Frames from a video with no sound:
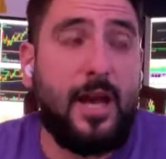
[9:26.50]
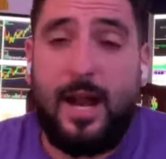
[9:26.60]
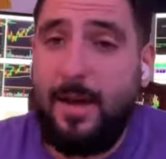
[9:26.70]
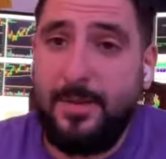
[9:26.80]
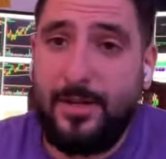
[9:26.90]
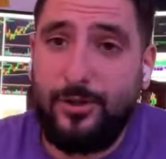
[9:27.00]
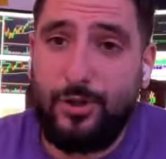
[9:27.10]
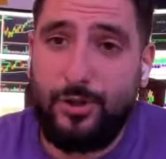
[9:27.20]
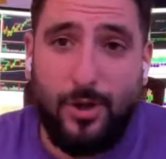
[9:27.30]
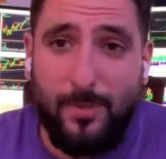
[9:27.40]
And I've been there
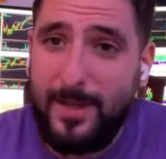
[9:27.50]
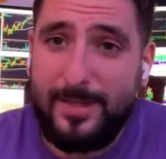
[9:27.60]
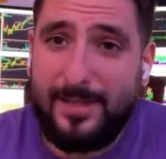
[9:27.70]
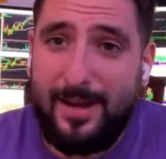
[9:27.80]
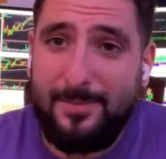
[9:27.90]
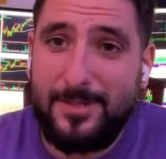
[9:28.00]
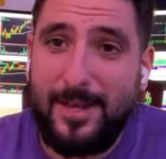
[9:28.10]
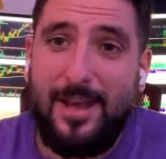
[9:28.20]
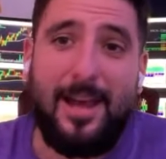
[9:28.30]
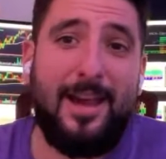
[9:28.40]
so many times
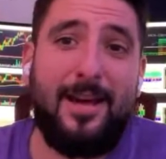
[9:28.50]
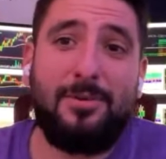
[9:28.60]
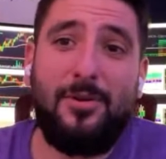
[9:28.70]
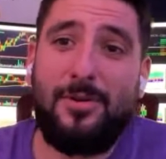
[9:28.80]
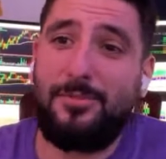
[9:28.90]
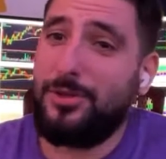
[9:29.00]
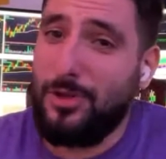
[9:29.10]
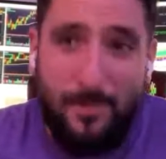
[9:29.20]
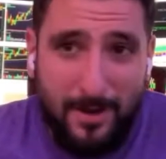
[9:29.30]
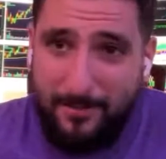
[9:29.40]
and I've blown up
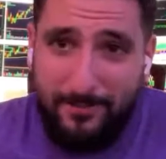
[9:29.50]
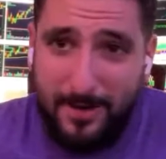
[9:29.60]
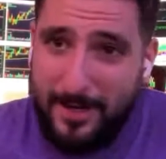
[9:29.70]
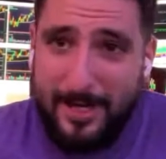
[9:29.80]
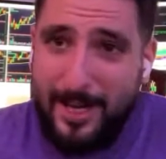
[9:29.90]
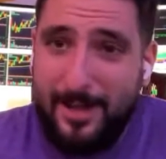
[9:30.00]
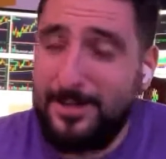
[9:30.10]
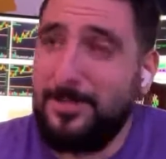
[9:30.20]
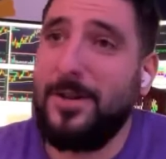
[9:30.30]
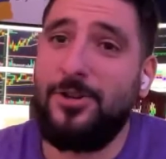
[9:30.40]
so many fucking
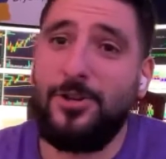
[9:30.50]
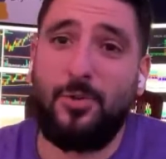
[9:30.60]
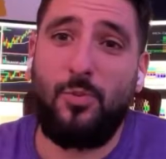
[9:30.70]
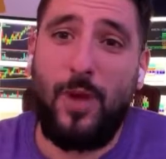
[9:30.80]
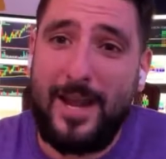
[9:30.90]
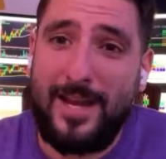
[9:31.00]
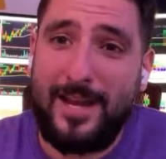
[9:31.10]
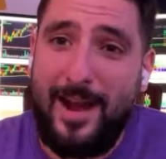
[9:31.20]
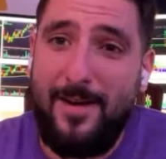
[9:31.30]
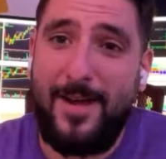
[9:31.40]
accounts by just waiting
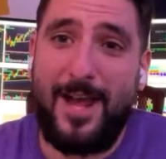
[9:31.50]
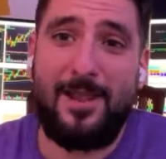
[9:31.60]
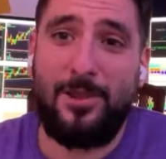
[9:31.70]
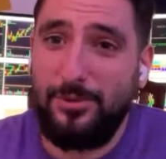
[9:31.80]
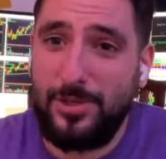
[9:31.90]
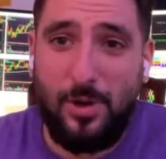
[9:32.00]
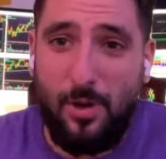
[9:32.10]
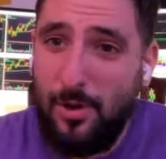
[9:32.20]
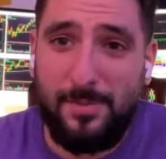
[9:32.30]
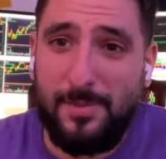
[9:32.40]
it out and losing
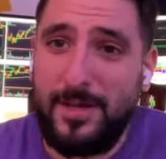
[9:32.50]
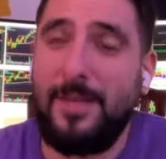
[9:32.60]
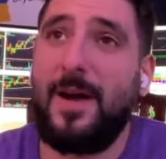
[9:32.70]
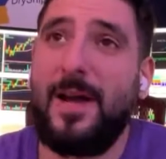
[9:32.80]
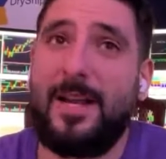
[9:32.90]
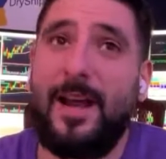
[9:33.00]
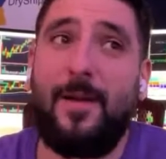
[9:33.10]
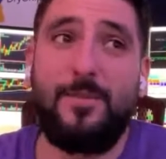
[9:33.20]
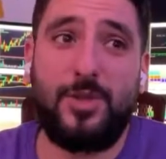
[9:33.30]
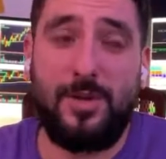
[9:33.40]
all the money in my
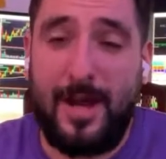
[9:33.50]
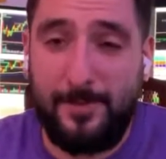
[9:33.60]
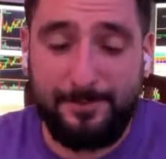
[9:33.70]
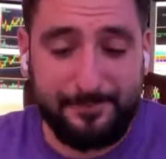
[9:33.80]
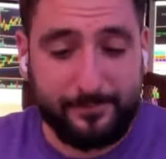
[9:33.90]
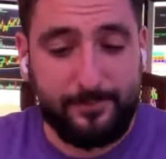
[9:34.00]
account. So now